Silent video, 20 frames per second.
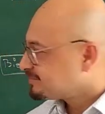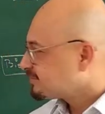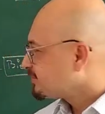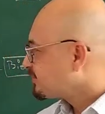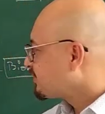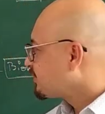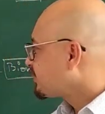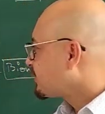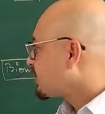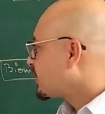
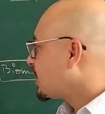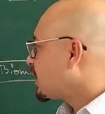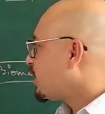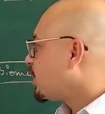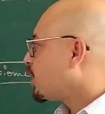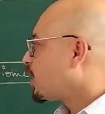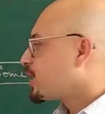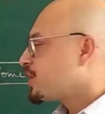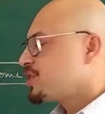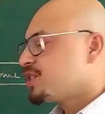the
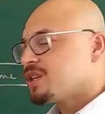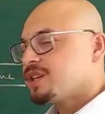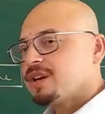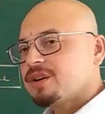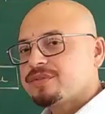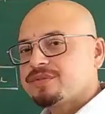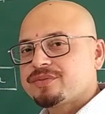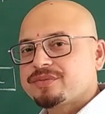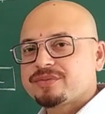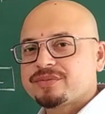origin
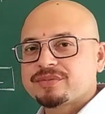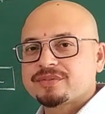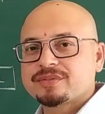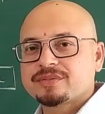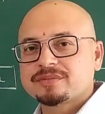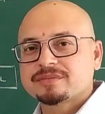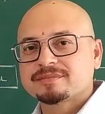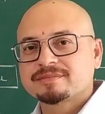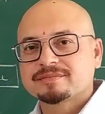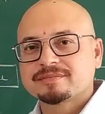of
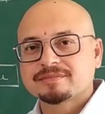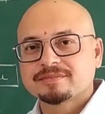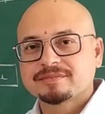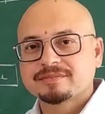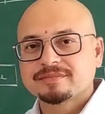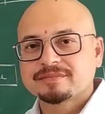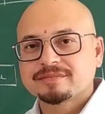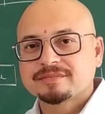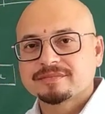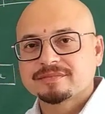
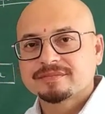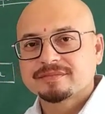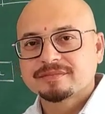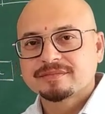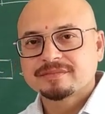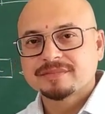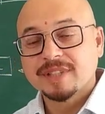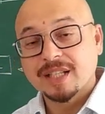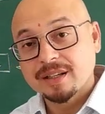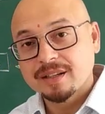
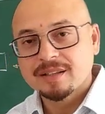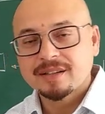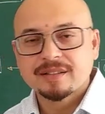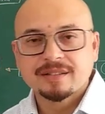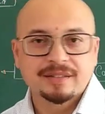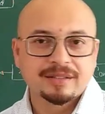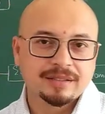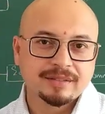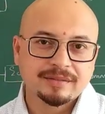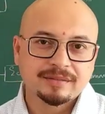the
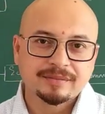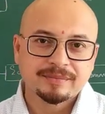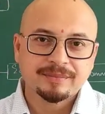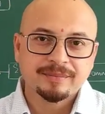earth.